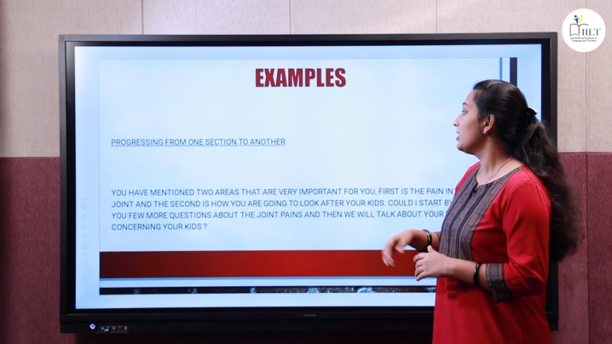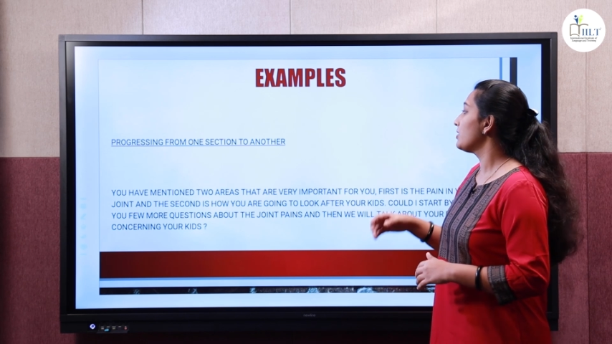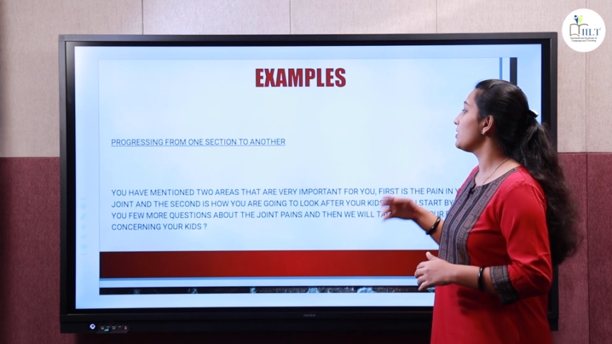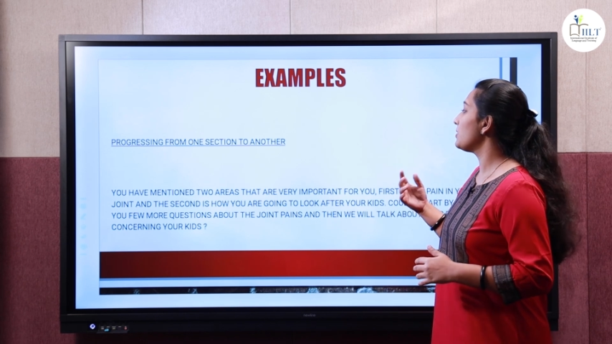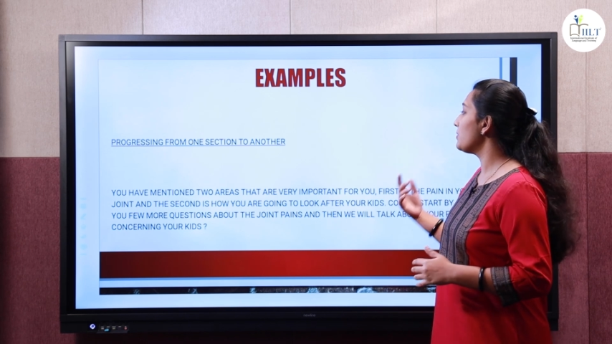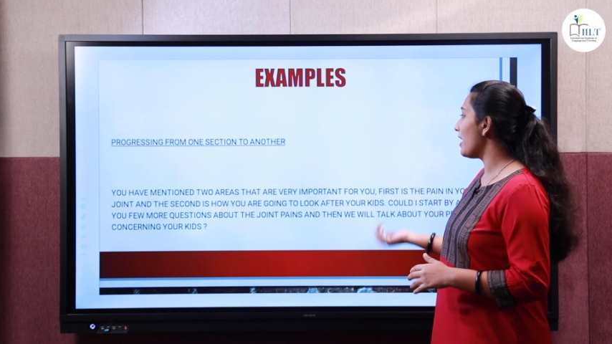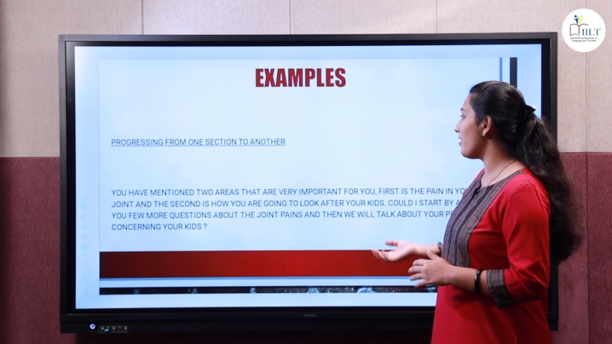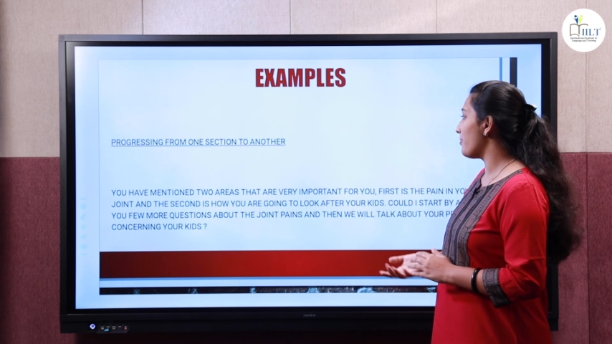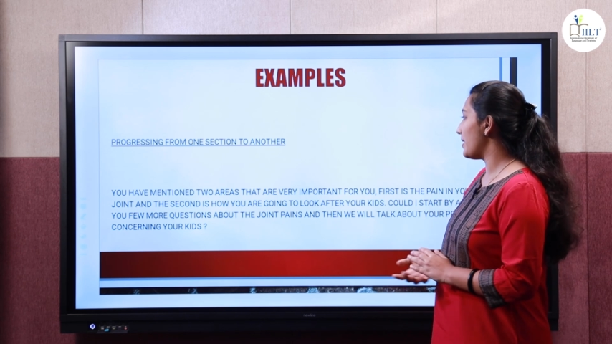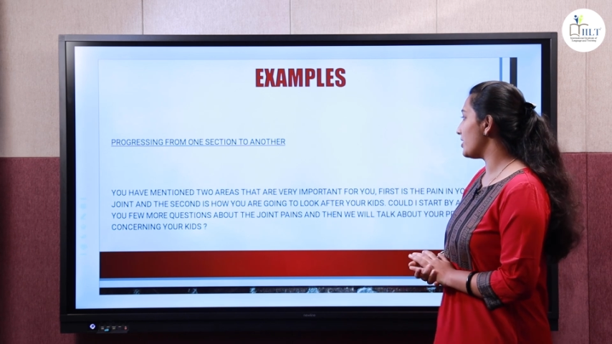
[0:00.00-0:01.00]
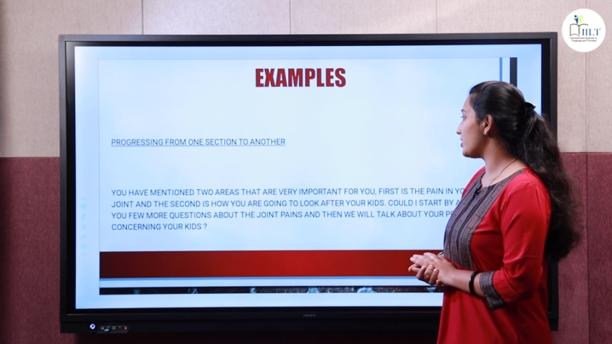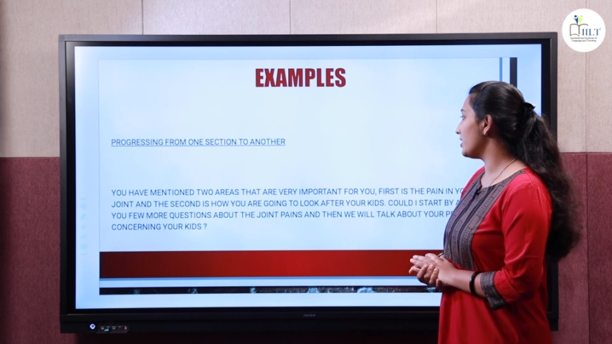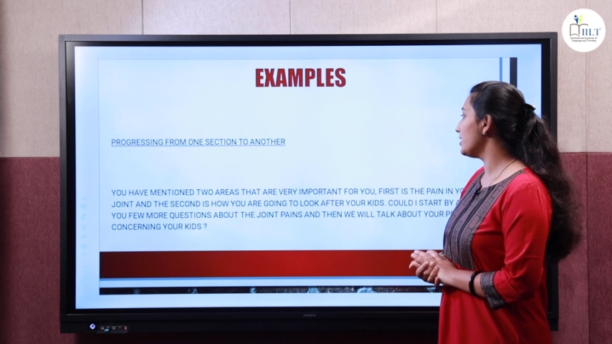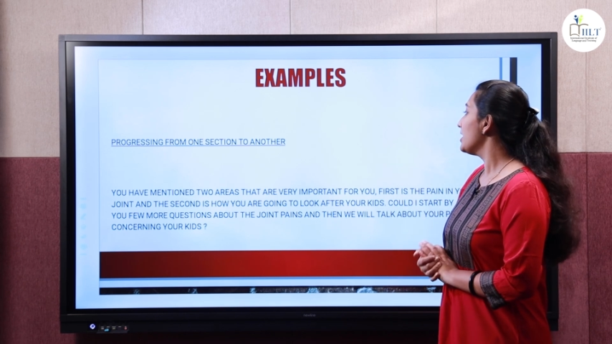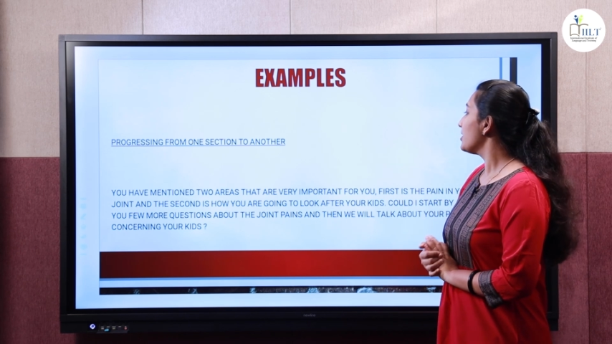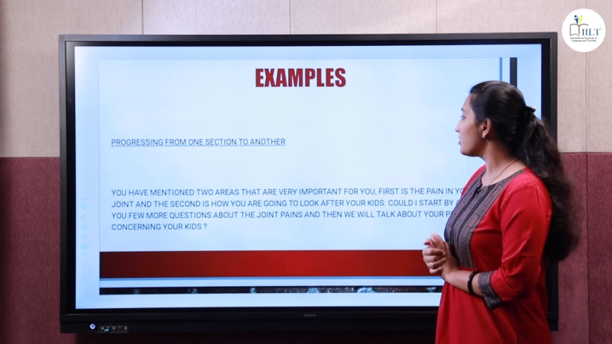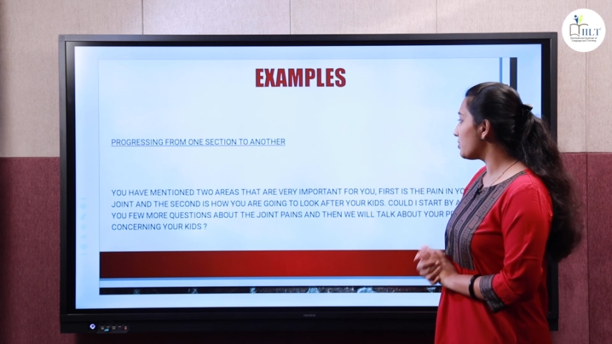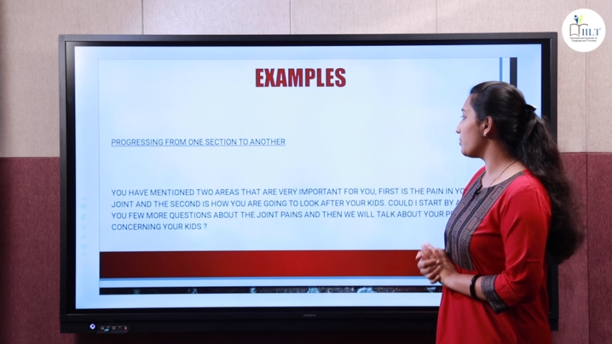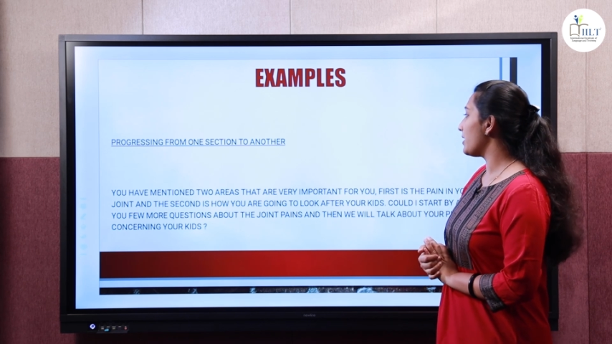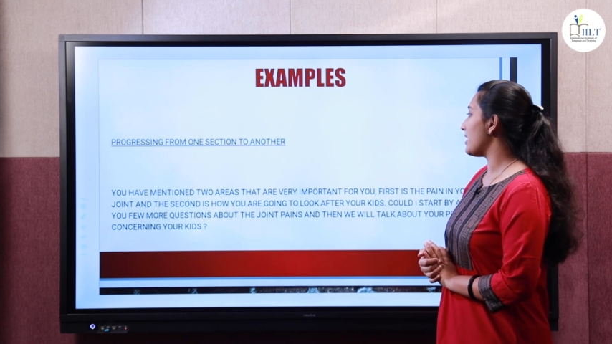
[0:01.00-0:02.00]
So you have mentioned
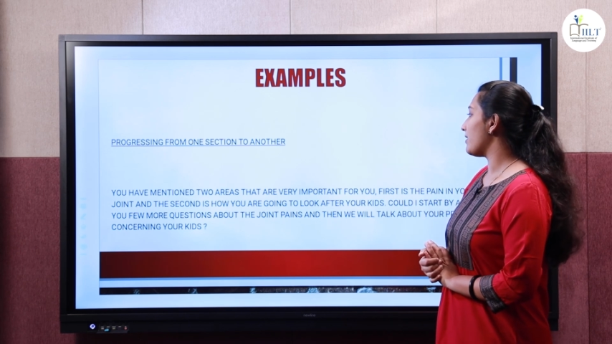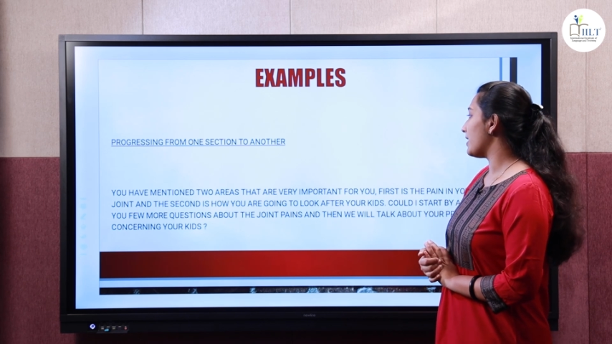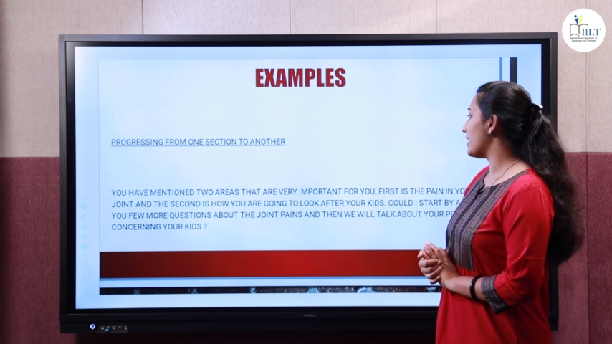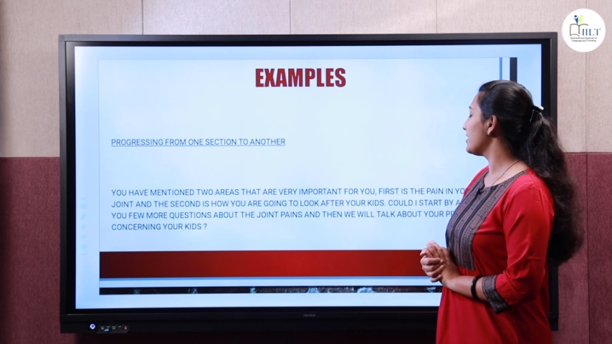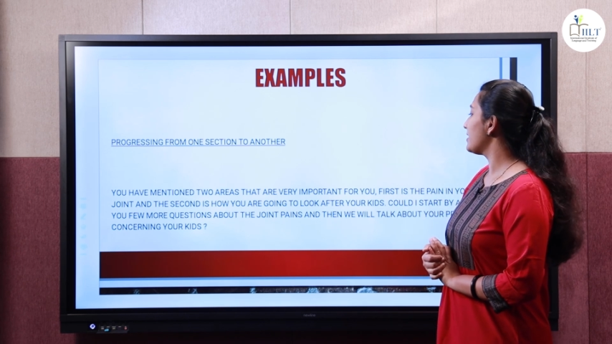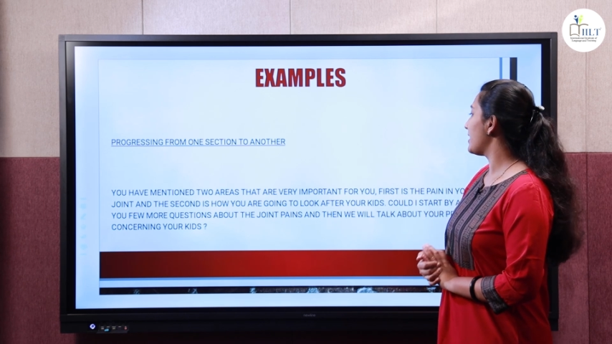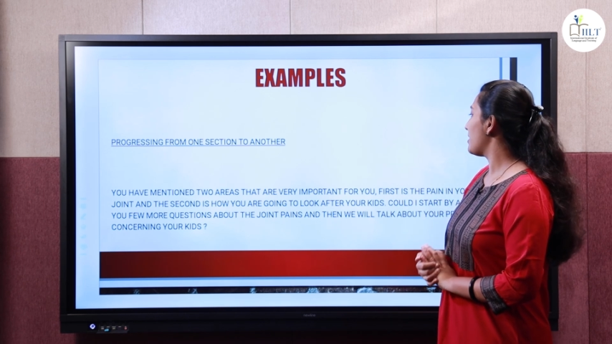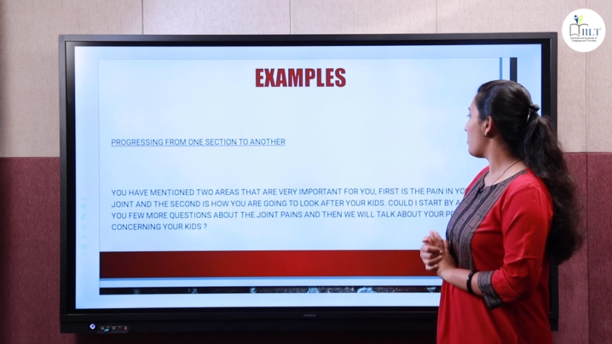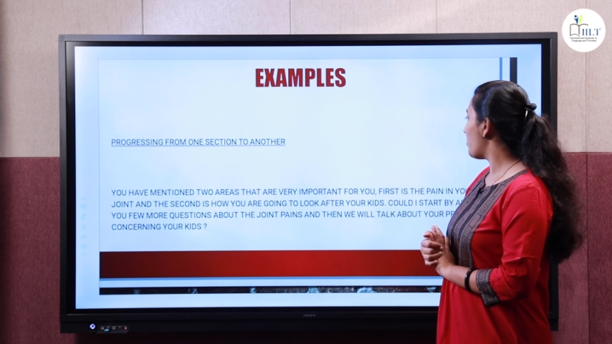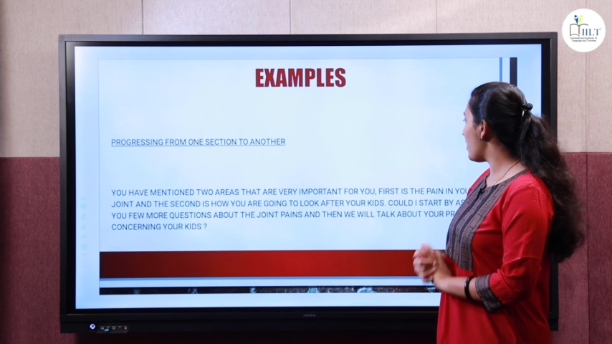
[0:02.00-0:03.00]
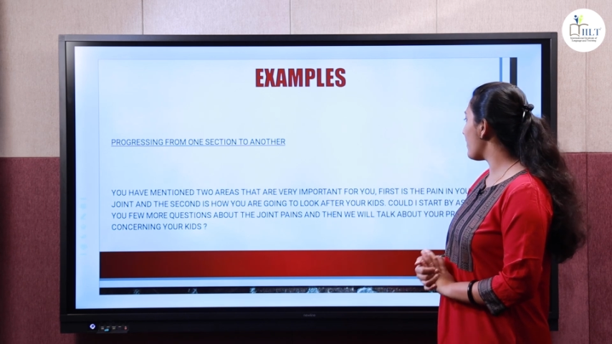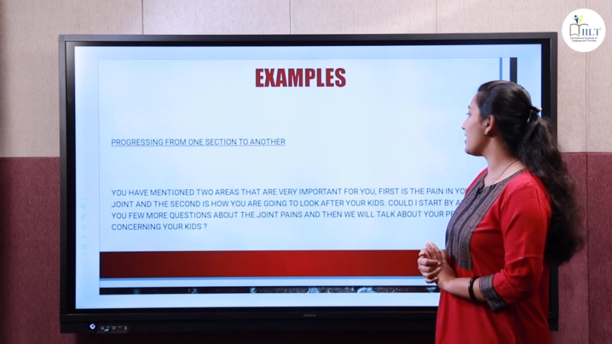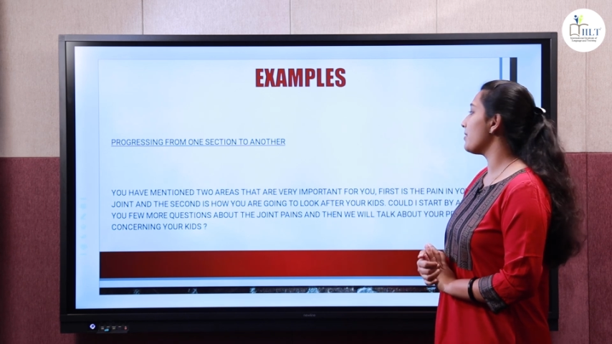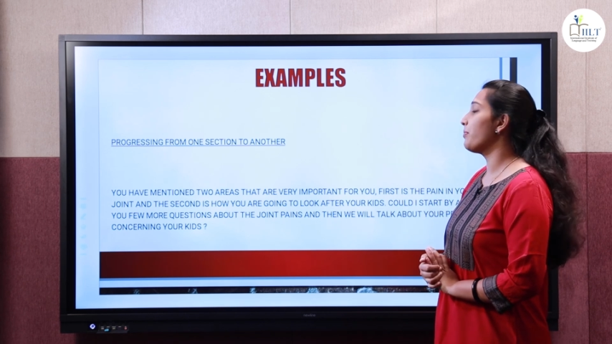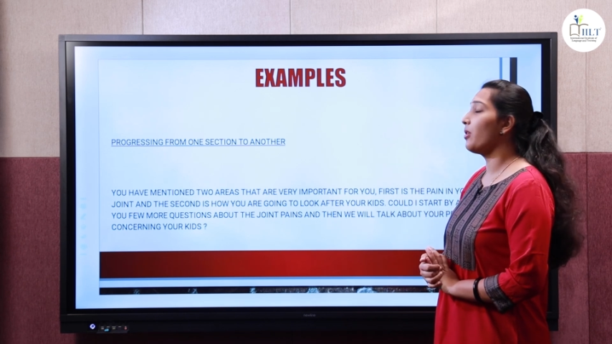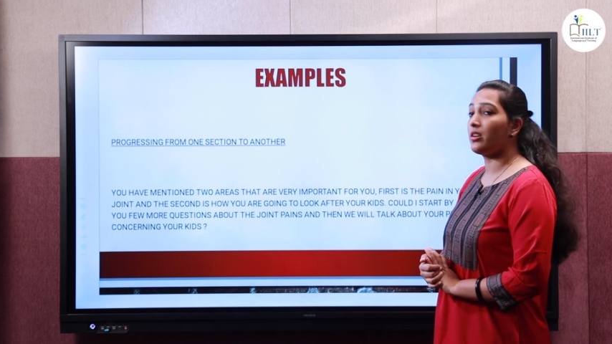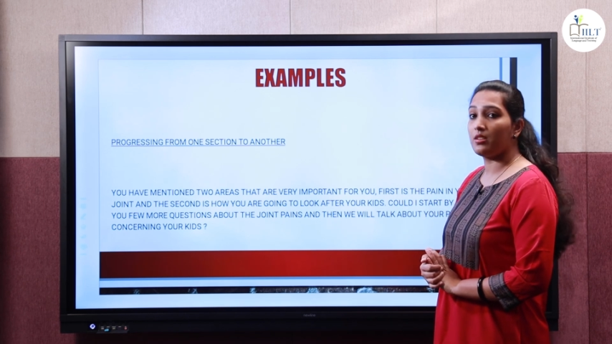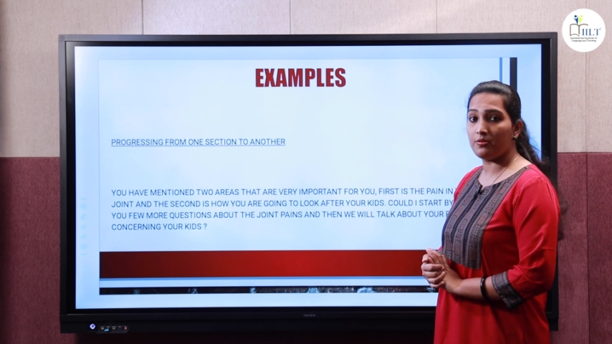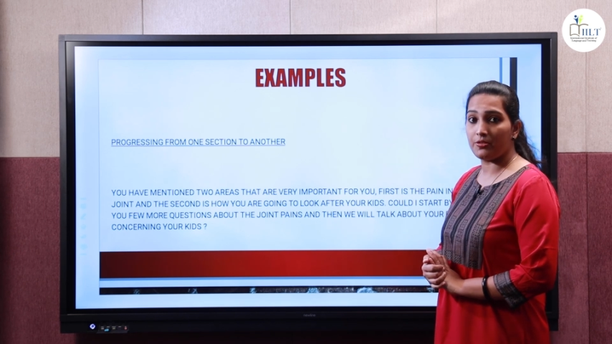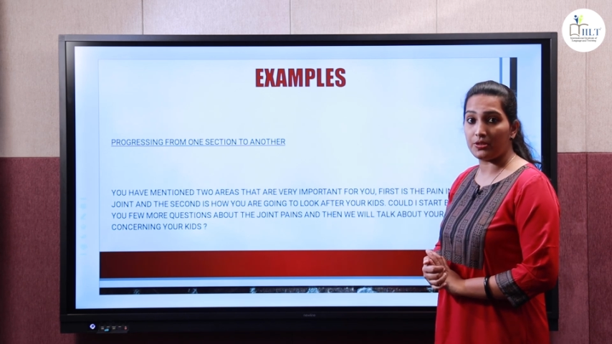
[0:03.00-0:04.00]
two areas that are very
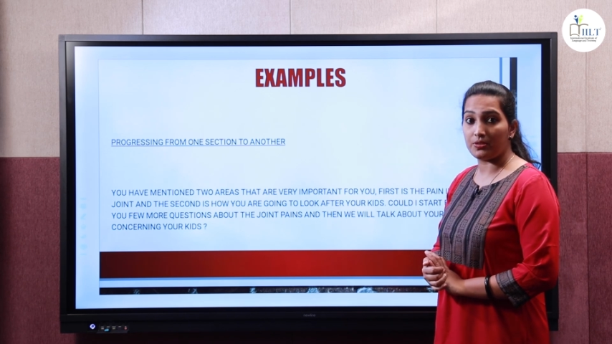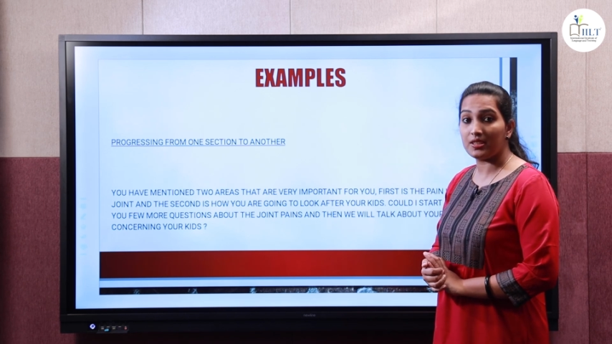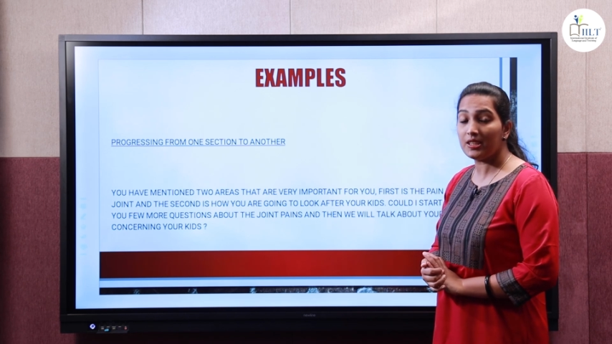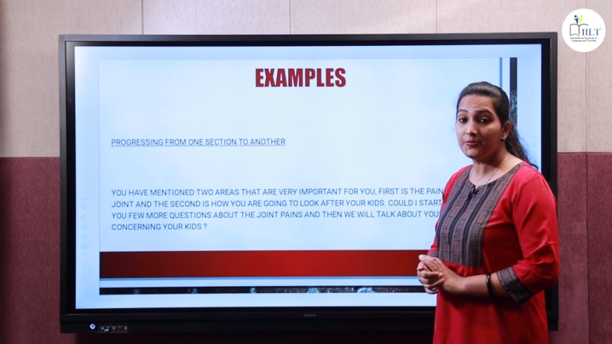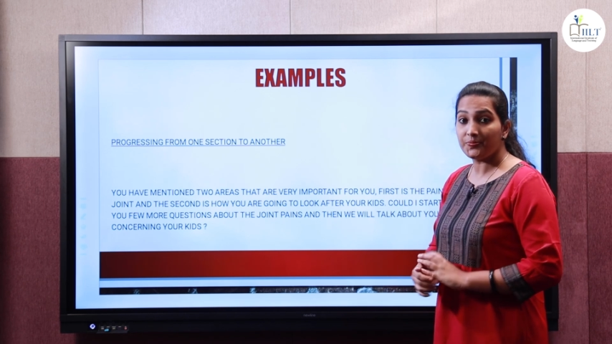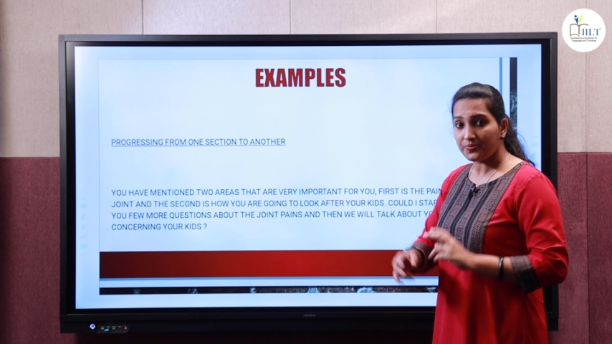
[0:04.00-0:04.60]
important for you. See,